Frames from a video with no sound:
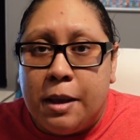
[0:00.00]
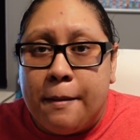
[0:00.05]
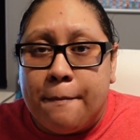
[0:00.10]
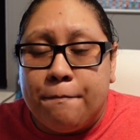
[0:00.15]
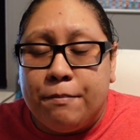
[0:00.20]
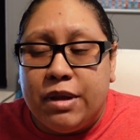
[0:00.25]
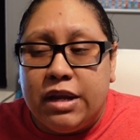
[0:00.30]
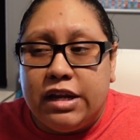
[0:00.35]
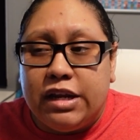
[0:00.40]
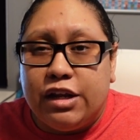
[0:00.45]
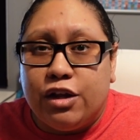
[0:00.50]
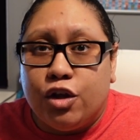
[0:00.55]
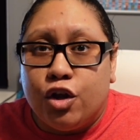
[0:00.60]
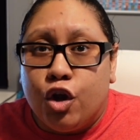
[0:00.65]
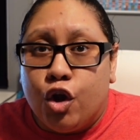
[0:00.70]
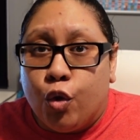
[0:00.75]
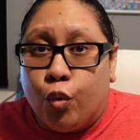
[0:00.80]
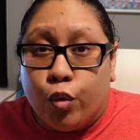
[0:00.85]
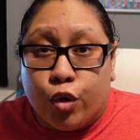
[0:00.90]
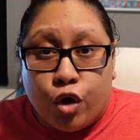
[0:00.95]
meaning
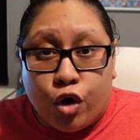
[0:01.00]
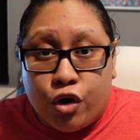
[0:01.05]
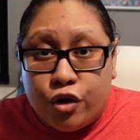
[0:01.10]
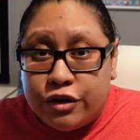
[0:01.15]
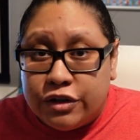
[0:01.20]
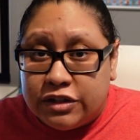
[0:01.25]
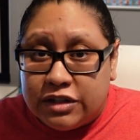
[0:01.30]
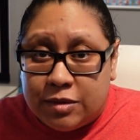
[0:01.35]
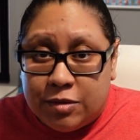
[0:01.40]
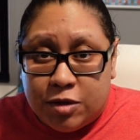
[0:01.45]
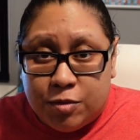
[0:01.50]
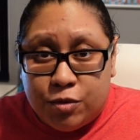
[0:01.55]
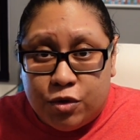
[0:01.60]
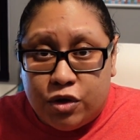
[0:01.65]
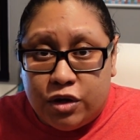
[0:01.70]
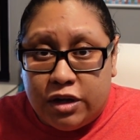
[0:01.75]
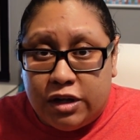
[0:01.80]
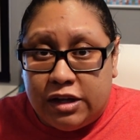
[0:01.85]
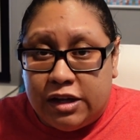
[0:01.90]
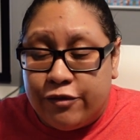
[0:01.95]
we're all in the same community,